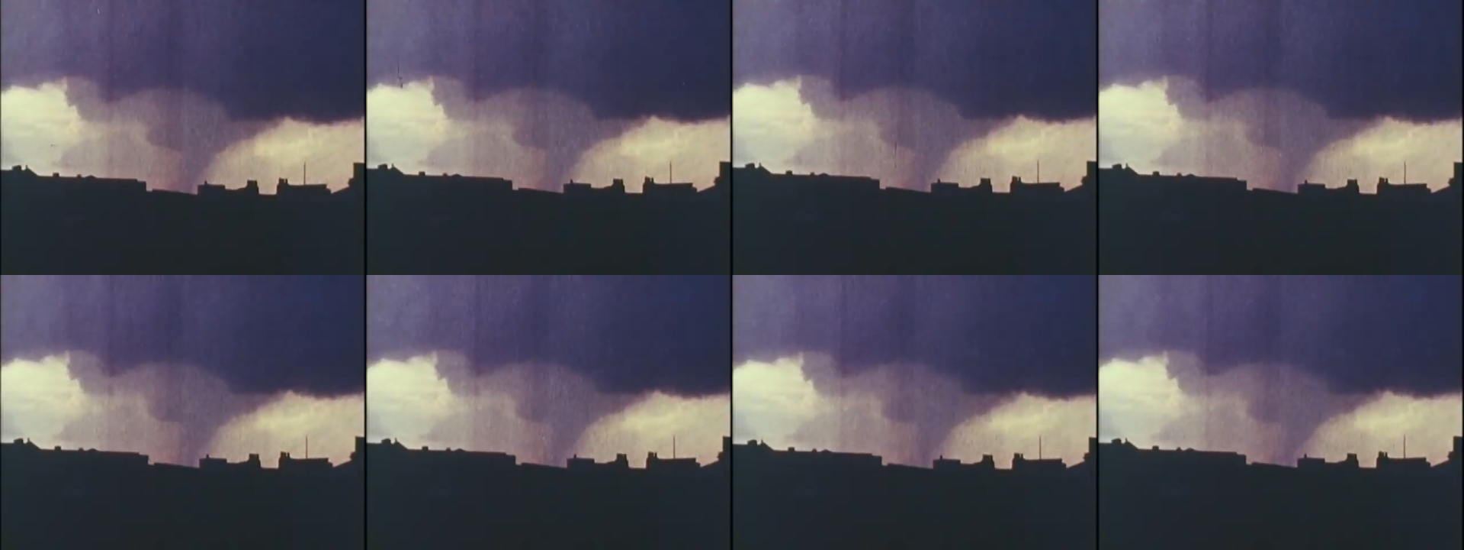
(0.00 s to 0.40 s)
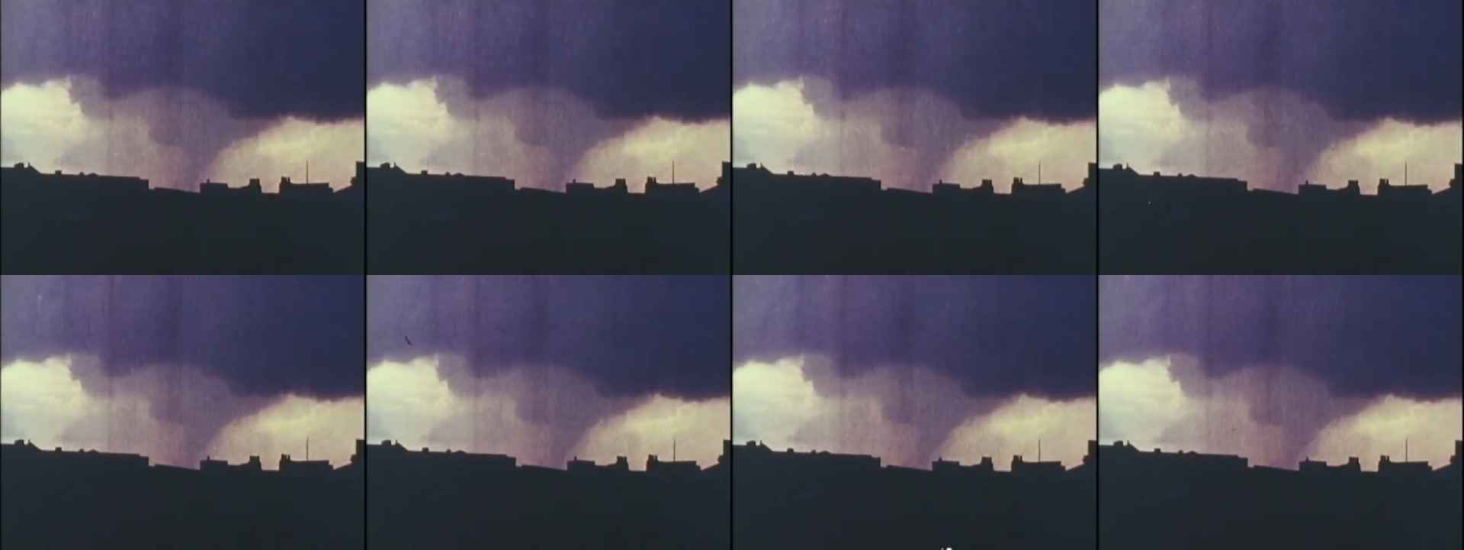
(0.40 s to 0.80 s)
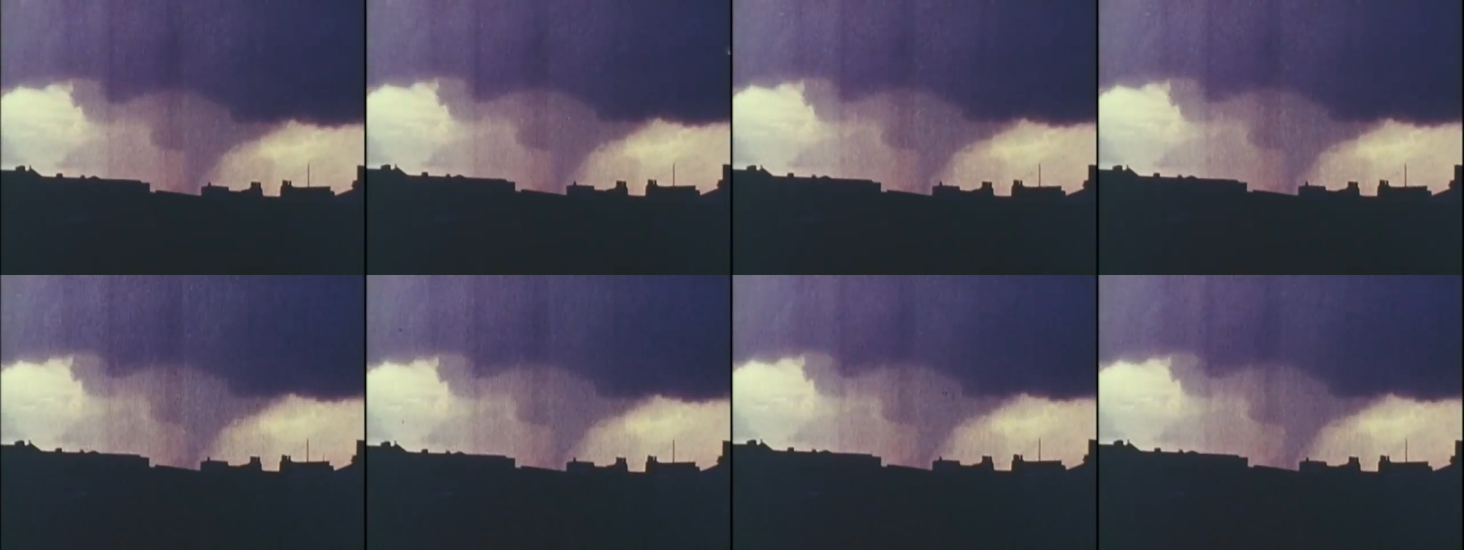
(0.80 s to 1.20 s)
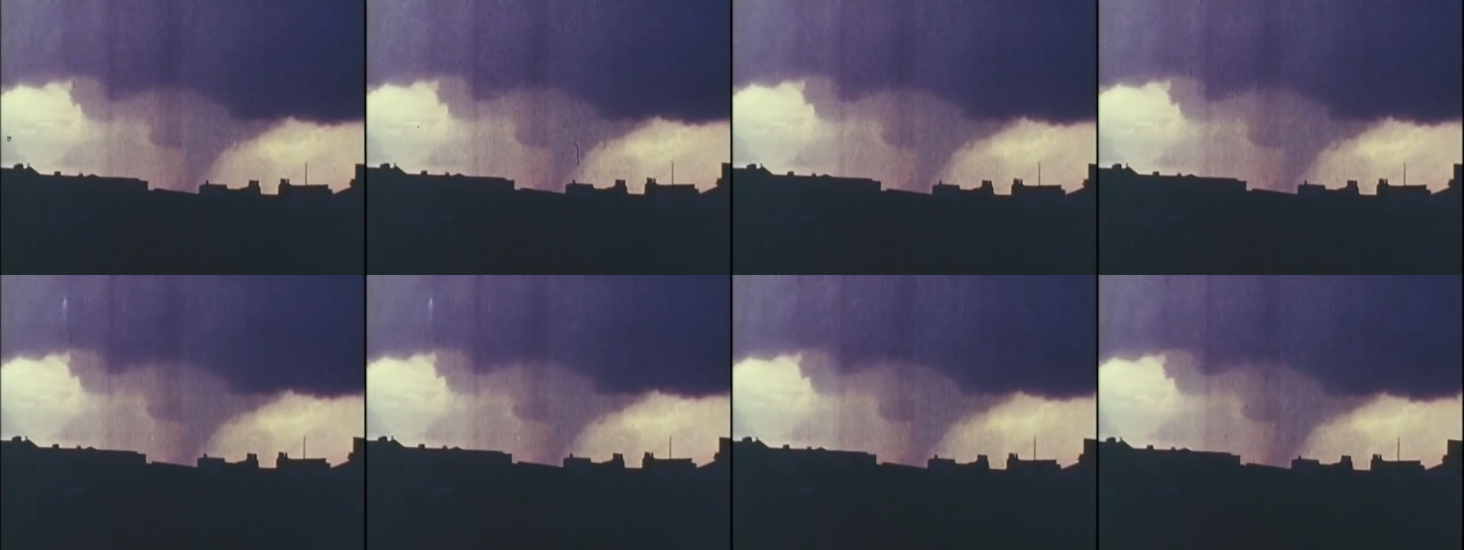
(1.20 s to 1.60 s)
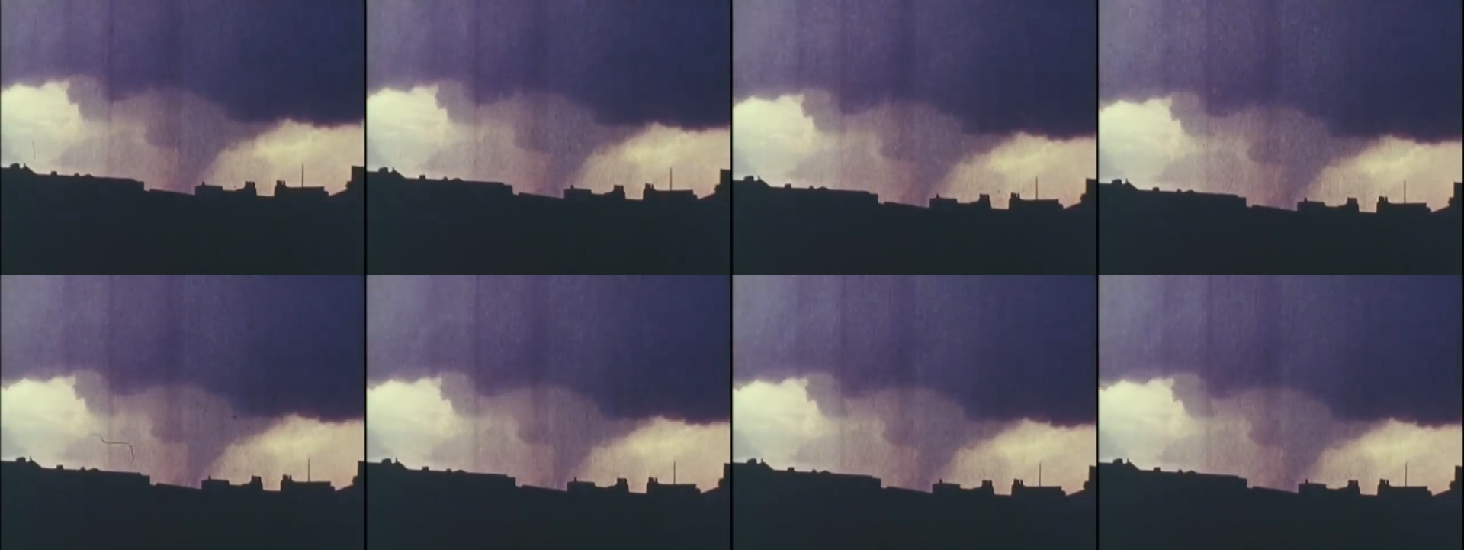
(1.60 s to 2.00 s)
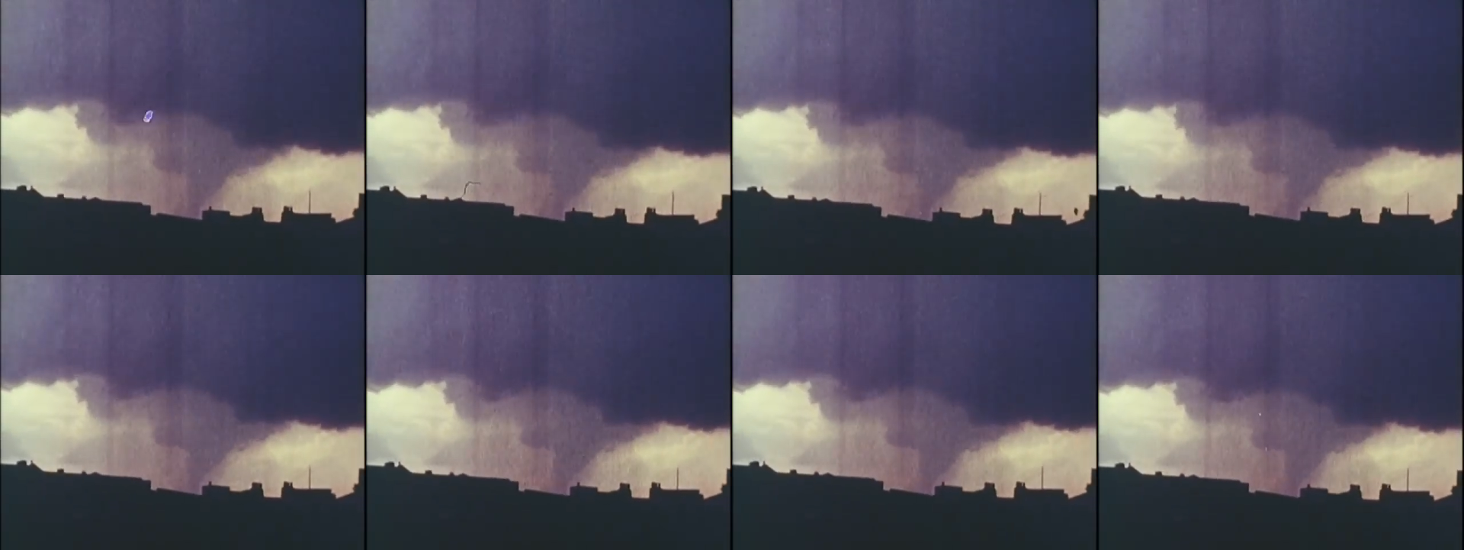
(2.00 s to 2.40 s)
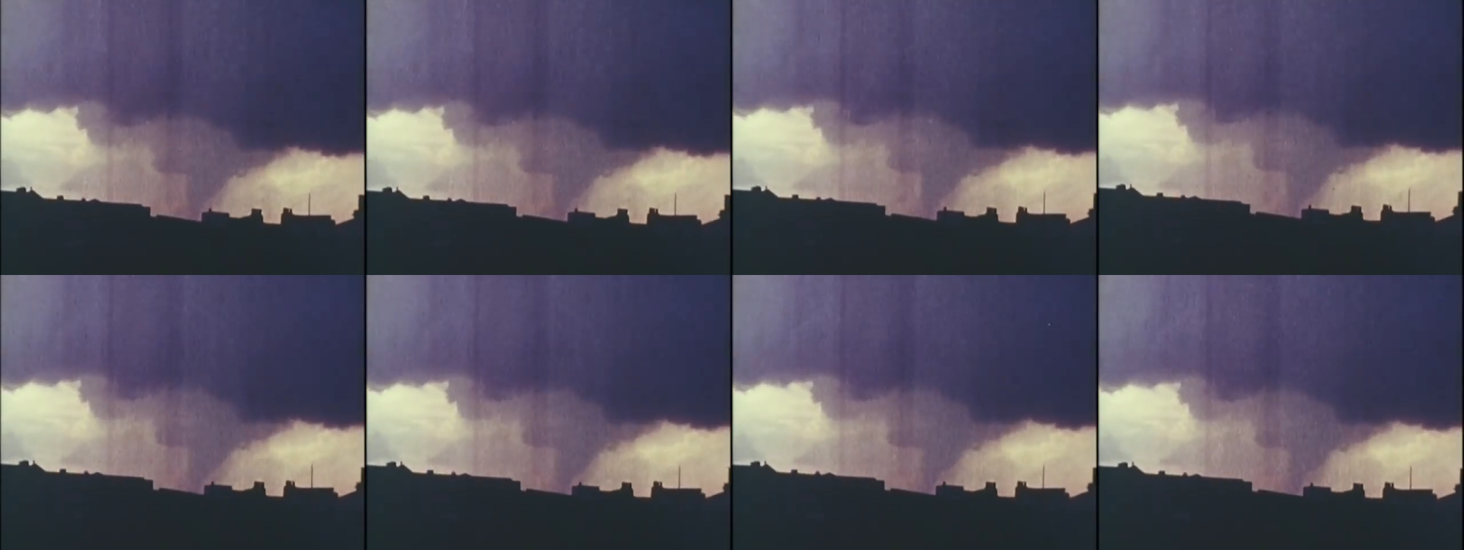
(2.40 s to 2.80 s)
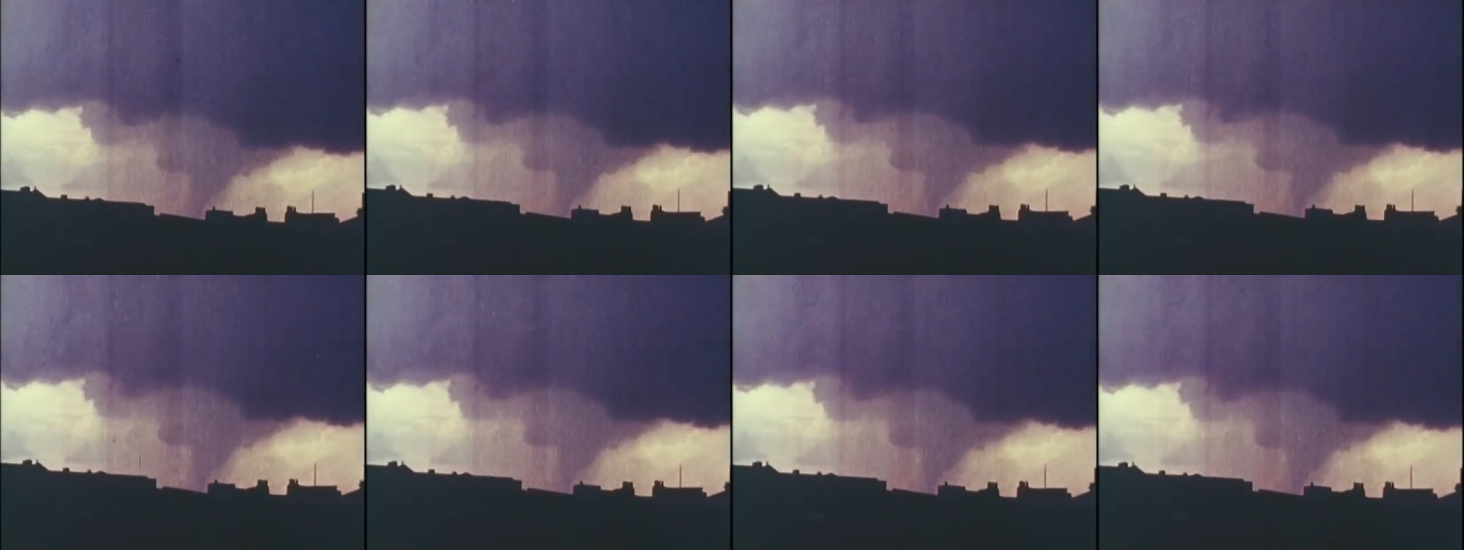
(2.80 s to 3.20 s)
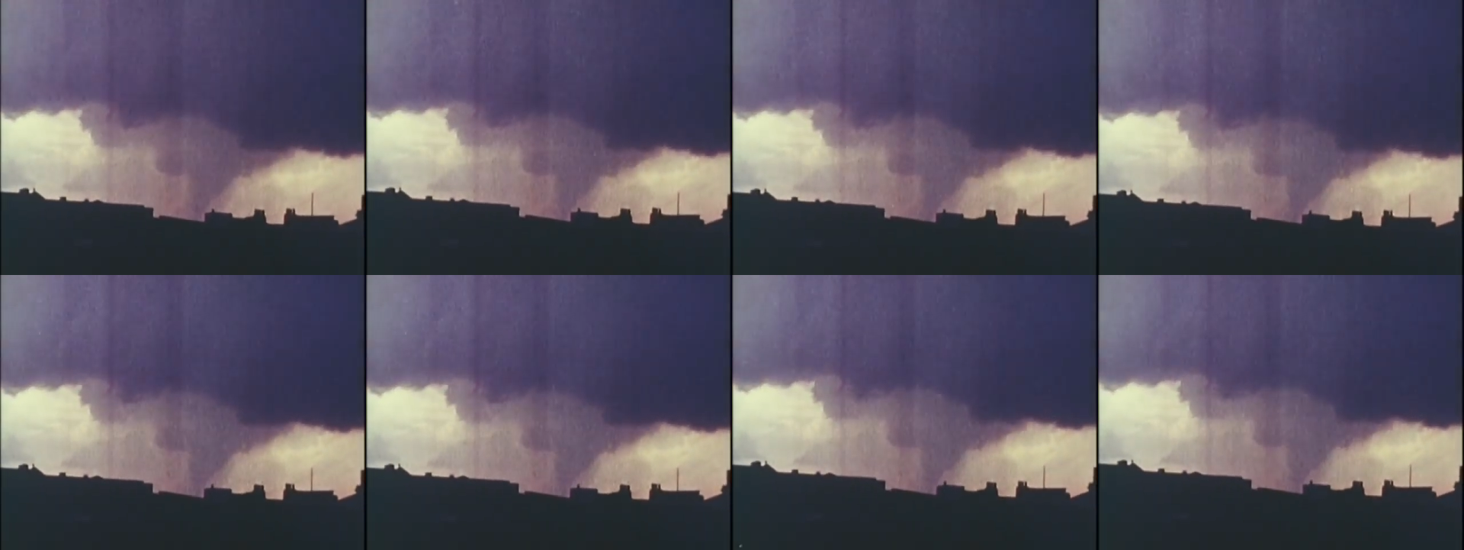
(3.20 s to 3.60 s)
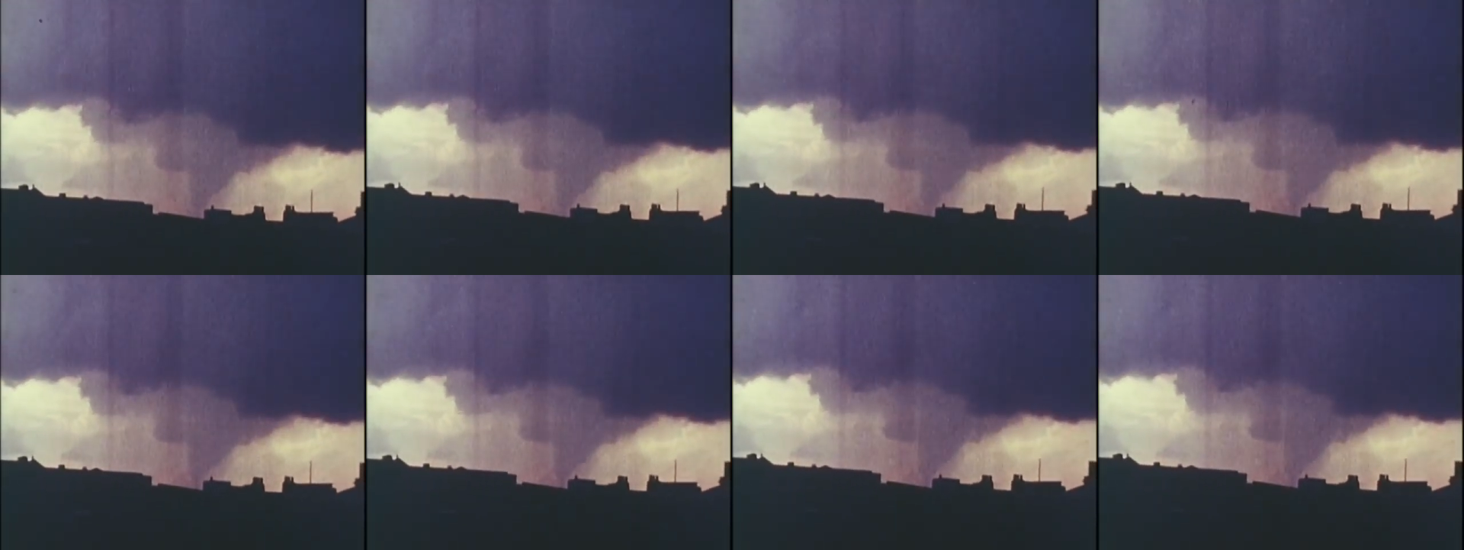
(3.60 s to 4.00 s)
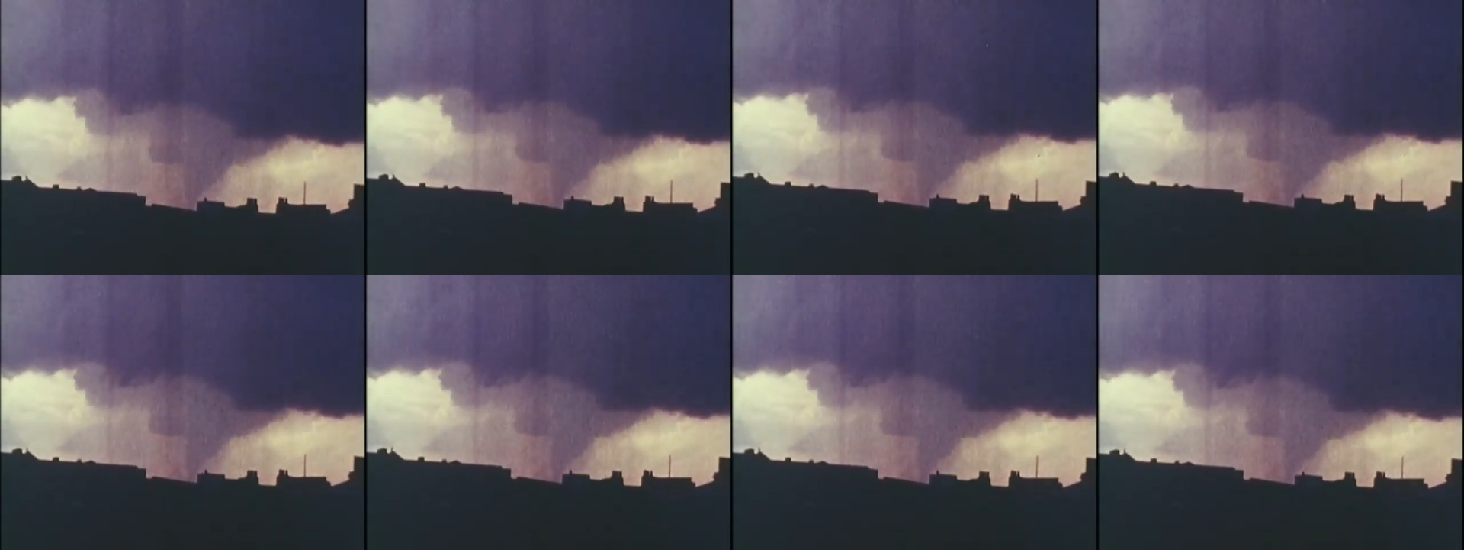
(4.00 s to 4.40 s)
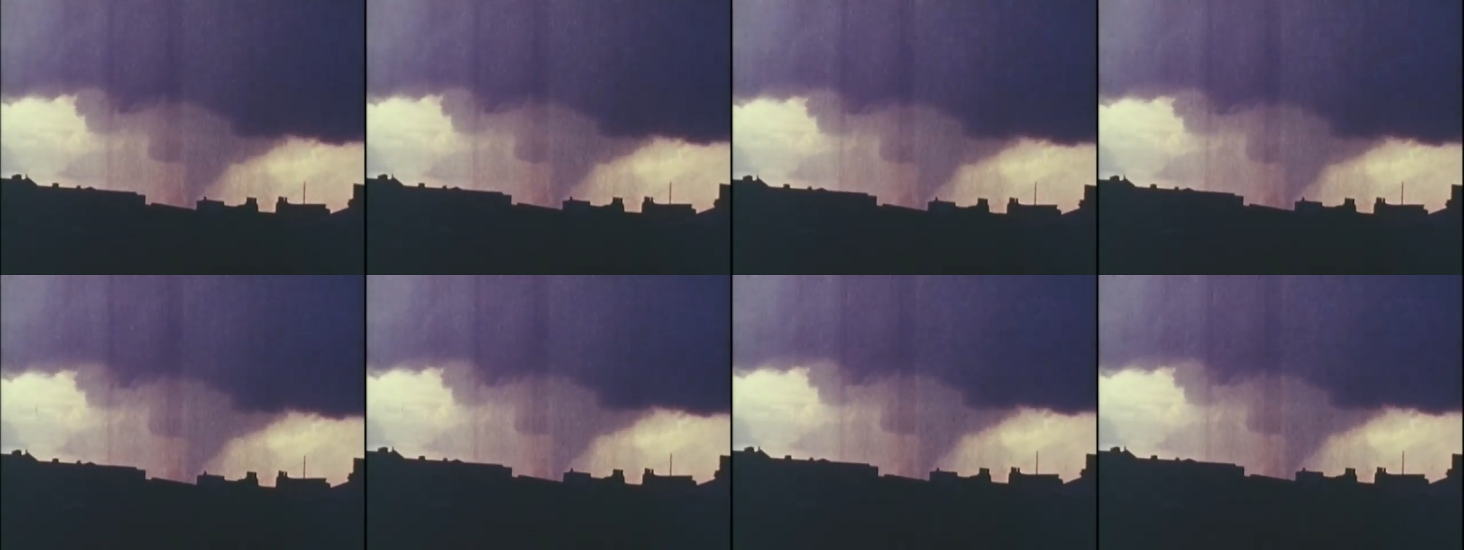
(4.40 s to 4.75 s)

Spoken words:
No face is visible, so there are no lips to read.